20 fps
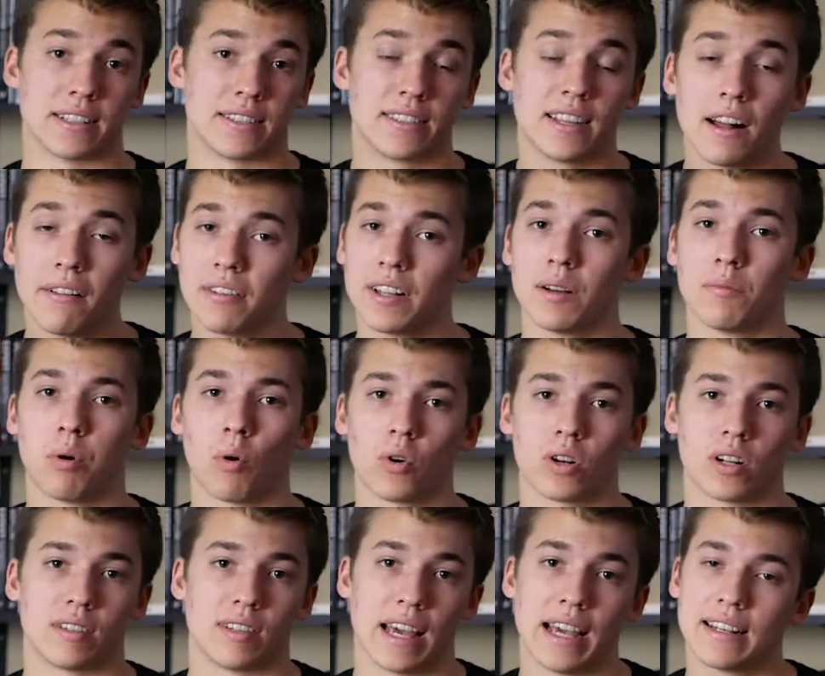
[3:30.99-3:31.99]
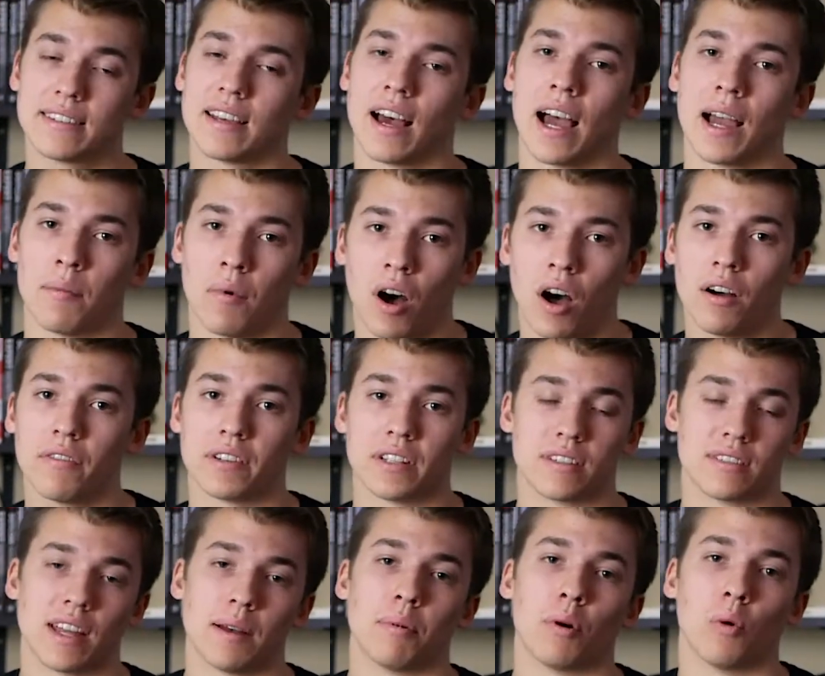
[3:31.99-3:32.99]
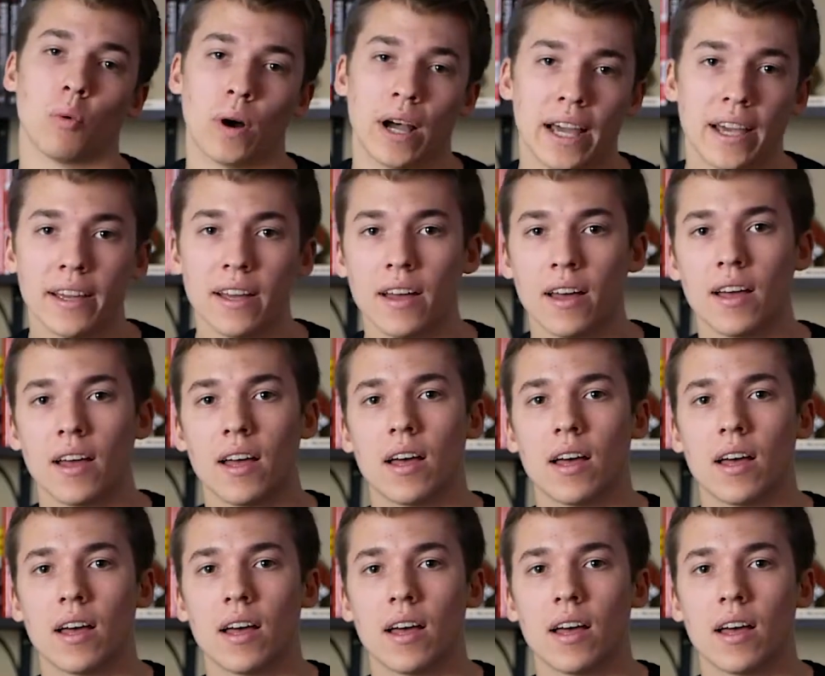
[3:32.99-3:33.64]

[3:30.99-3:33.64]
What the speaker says: It's definitely important to take time off and step away,